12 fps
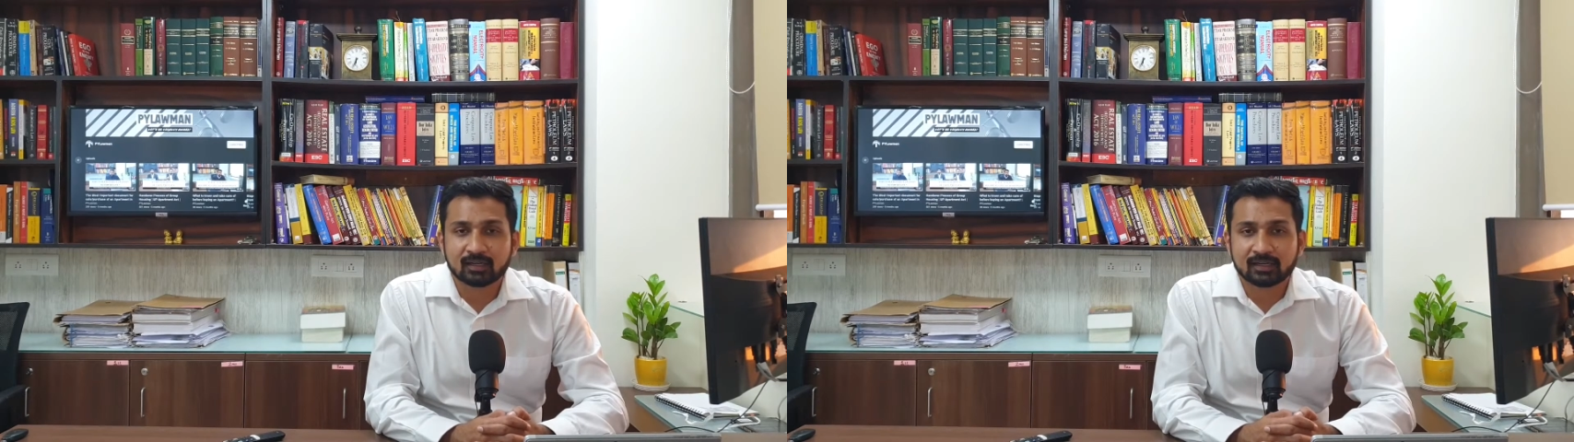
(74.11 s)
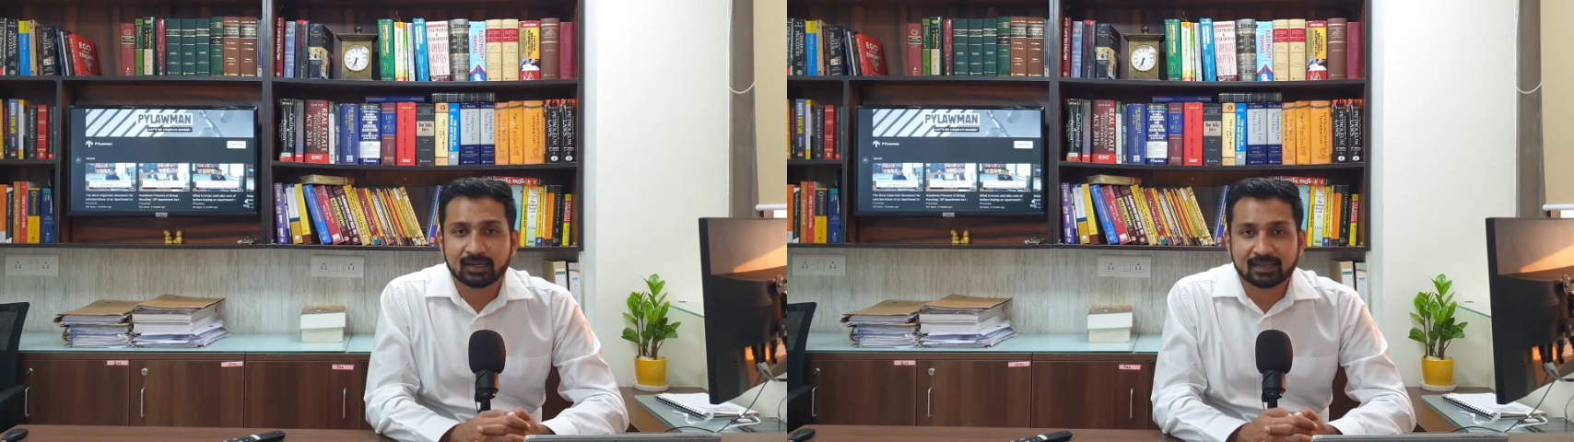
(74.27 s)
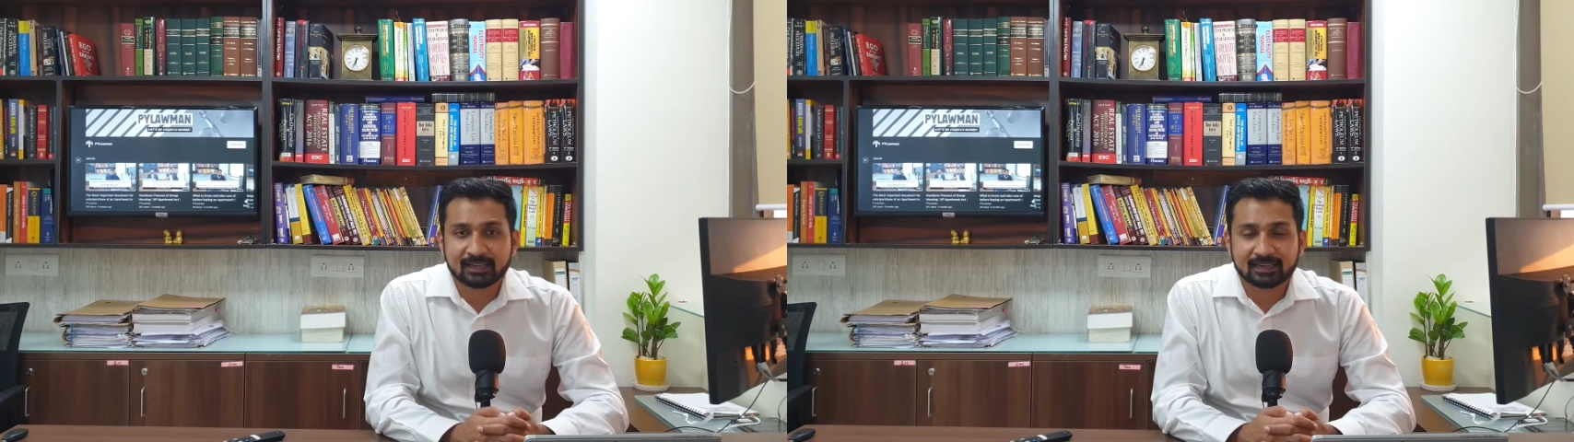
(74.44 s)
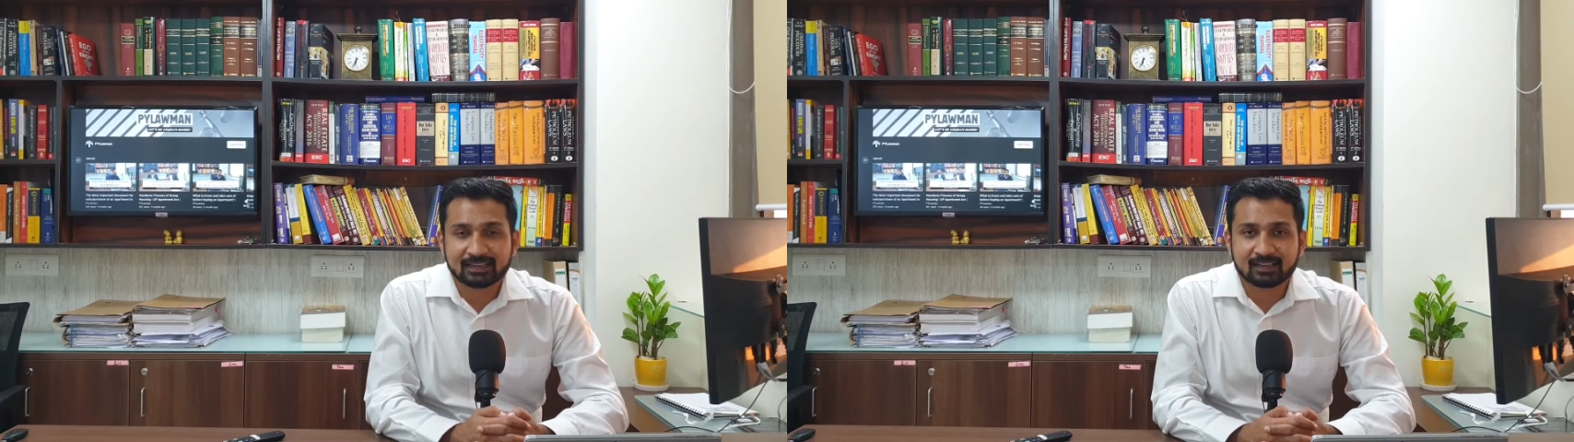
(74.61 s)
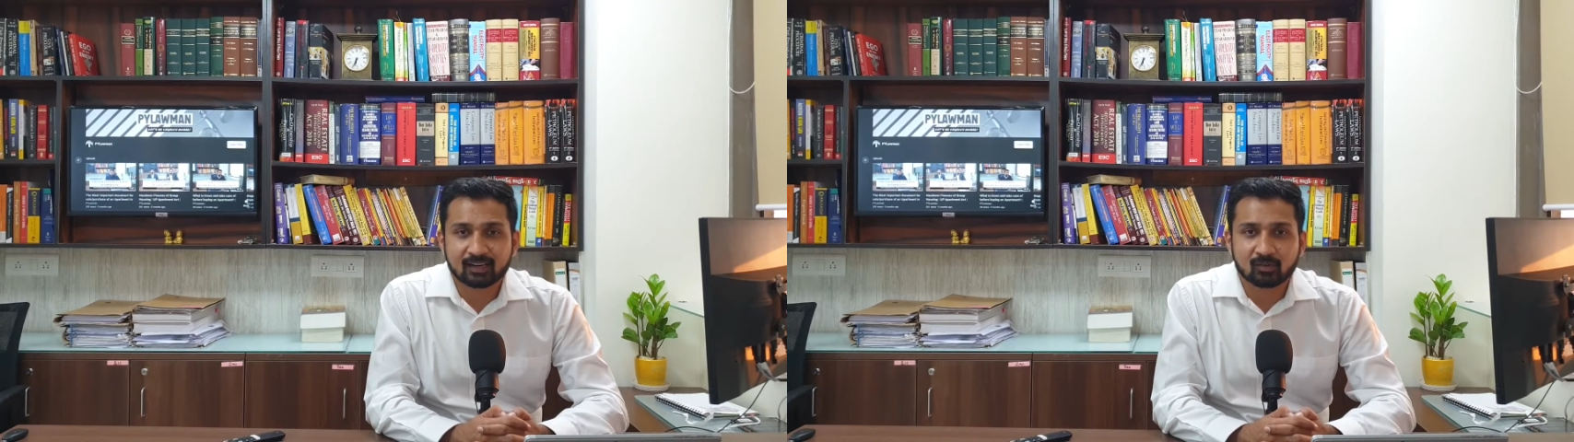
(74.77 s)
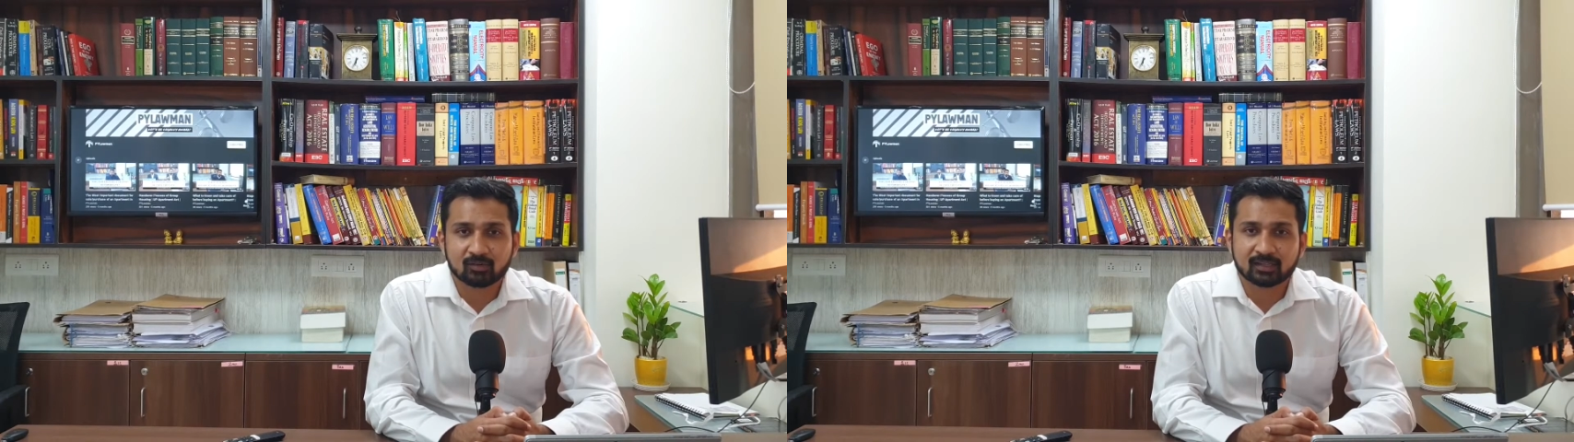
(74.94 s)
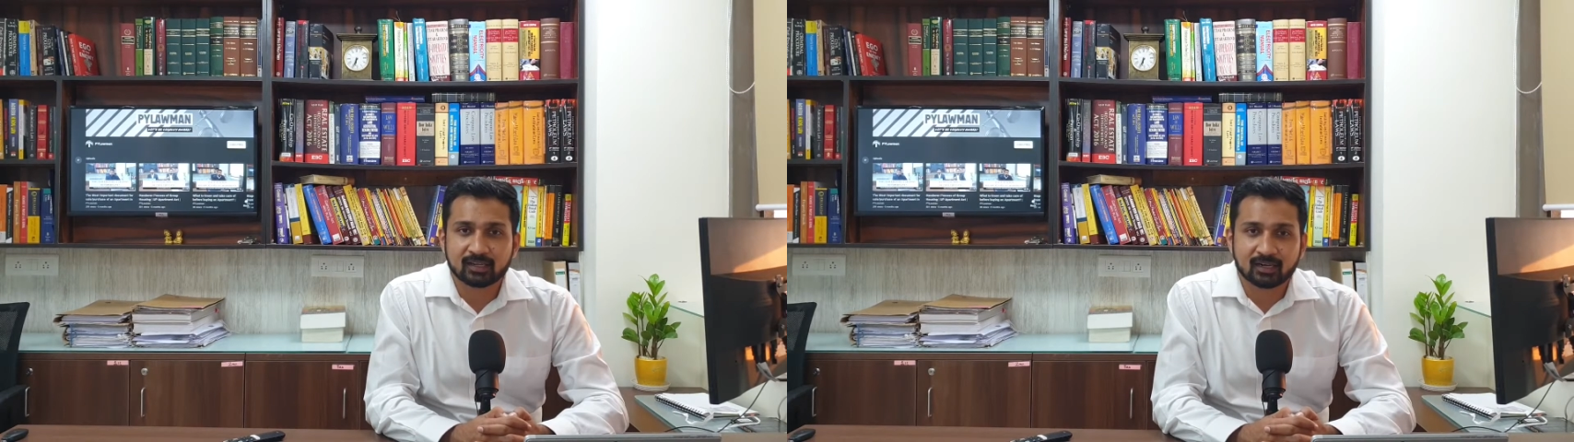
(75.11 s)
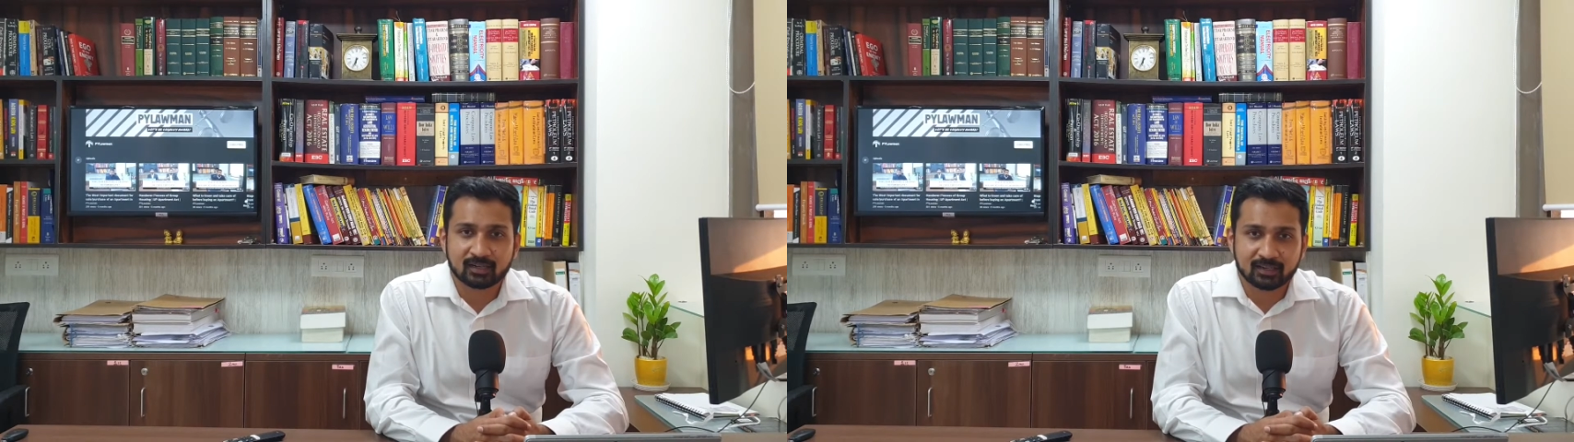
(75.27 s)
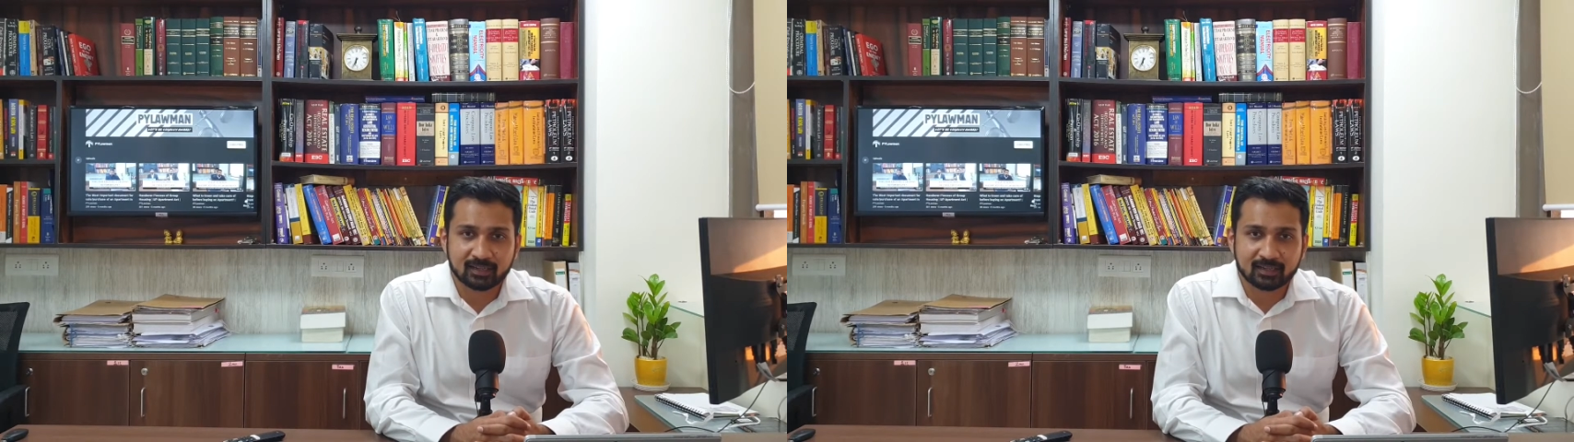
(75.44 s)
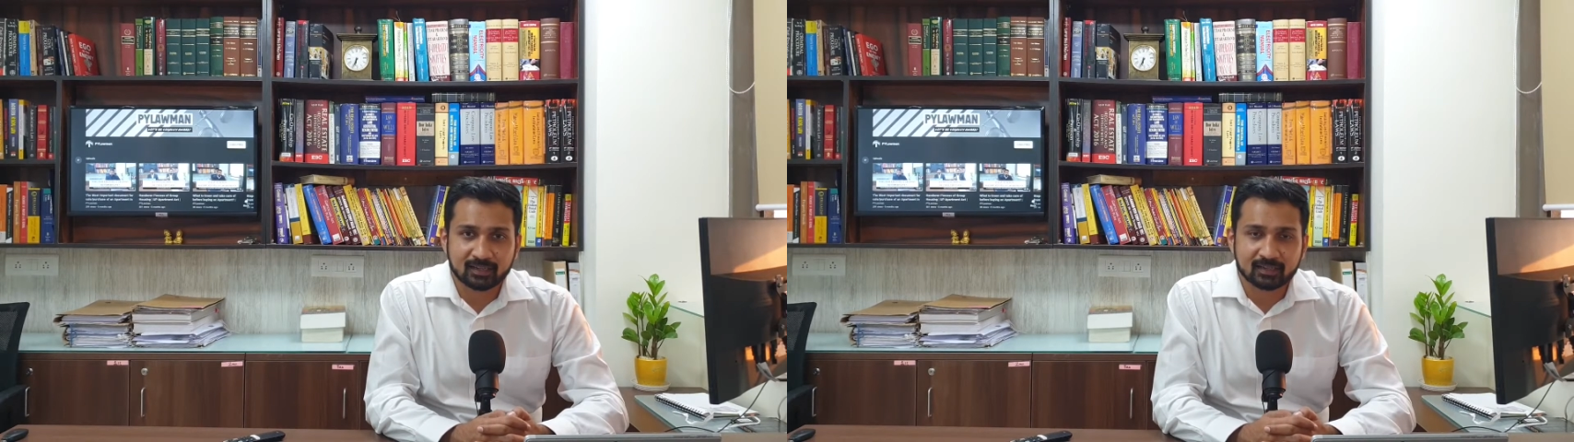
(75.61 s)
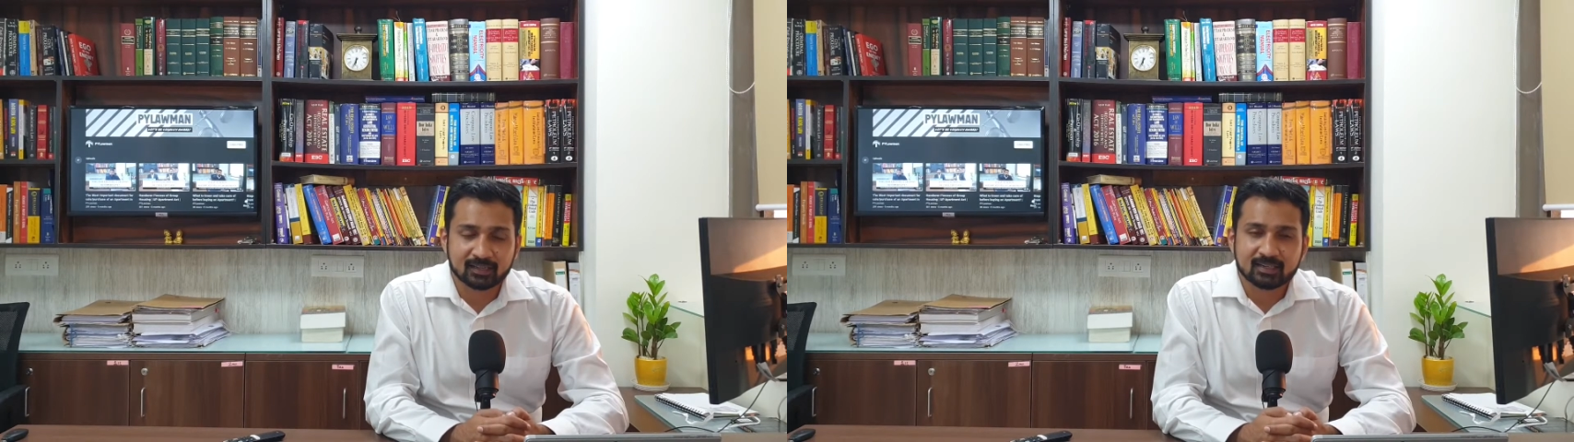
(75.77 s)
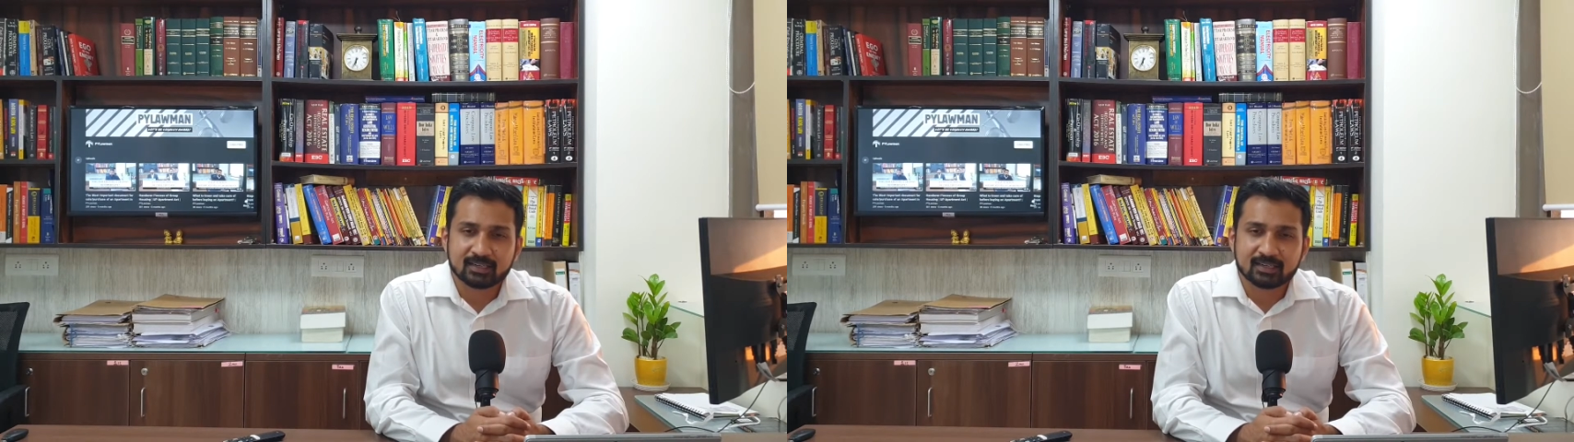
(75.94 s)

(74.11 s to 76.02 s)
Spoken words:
technical ground they are taking.